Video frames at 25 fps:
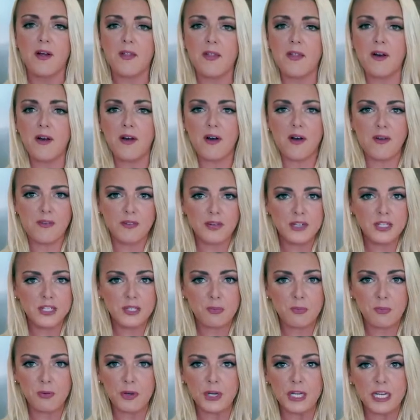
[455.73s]
The oven
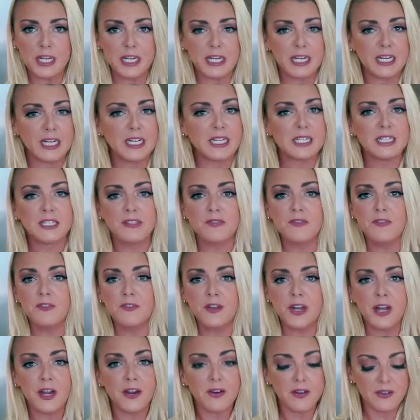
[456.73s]
is preheated, it's
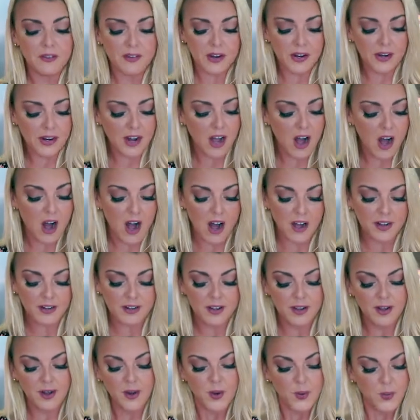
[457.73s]
very, very
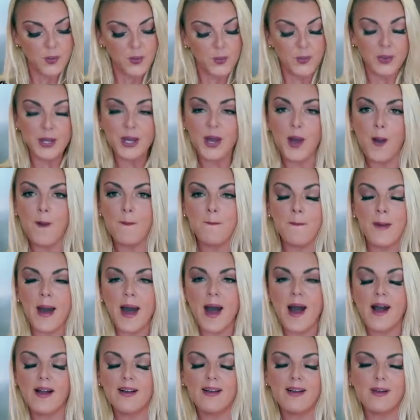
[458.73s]
hot. When we come
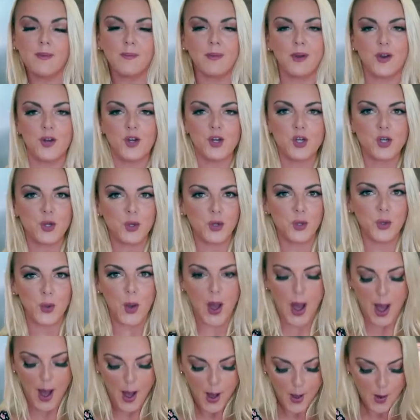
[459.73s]
back, I'm gonna show you
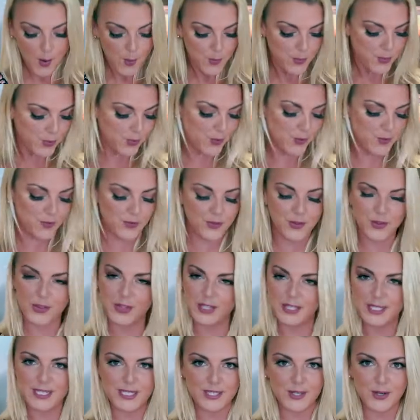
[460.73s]
how beautiful
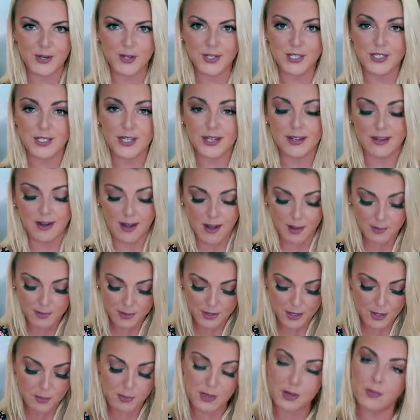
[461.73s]
this looks and I'm
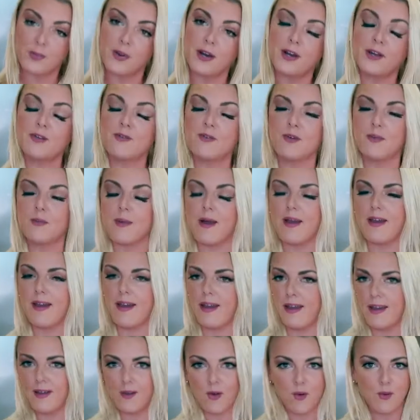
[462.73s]
gonna be ready for my
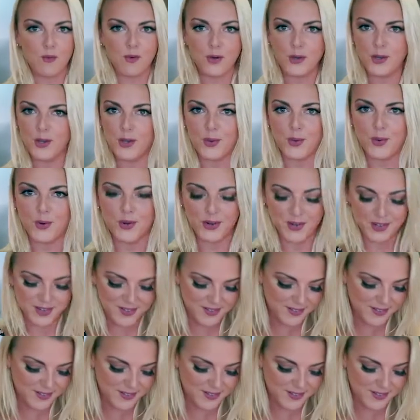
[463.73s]
hangover cure.